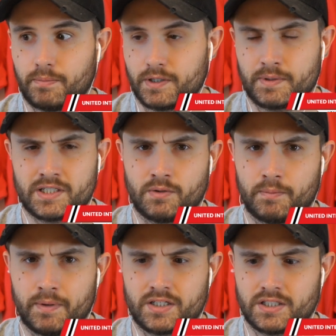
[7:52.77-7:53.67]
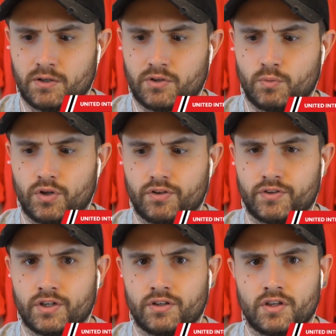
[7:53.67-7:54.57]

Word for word: especially what Barcelona want of you.